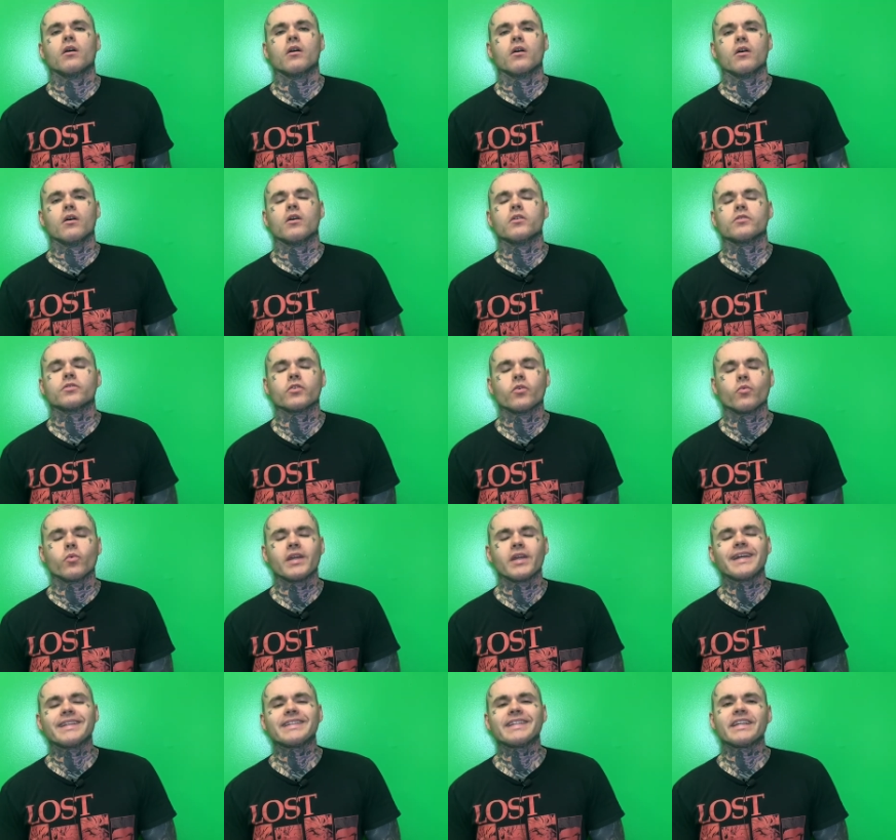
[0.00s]
Also, we
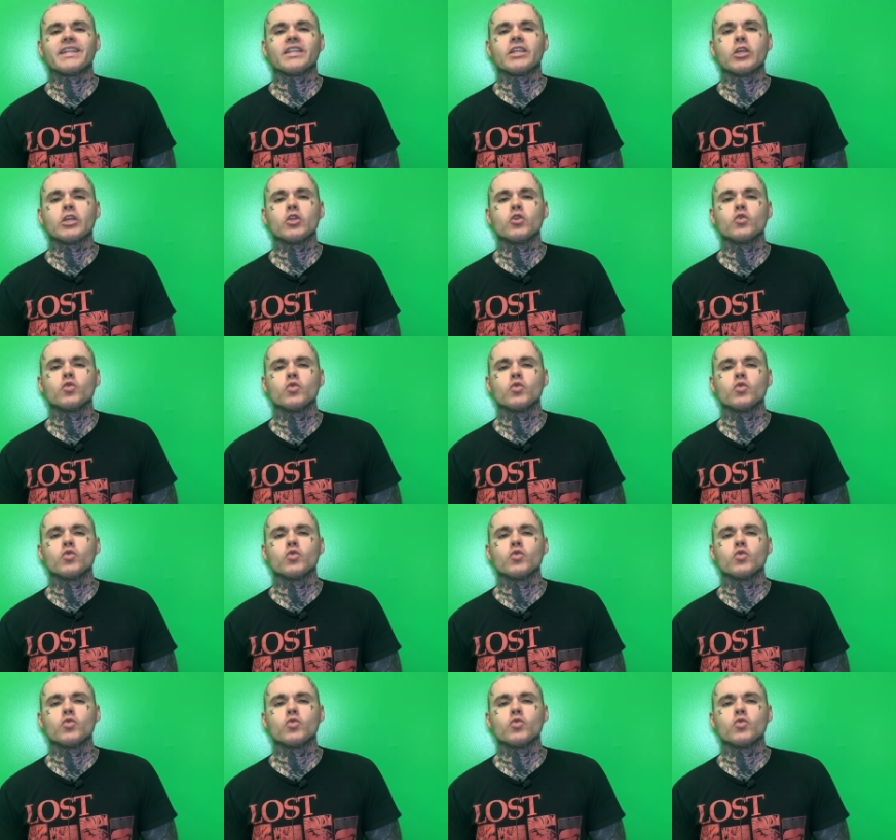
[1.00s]
got that Q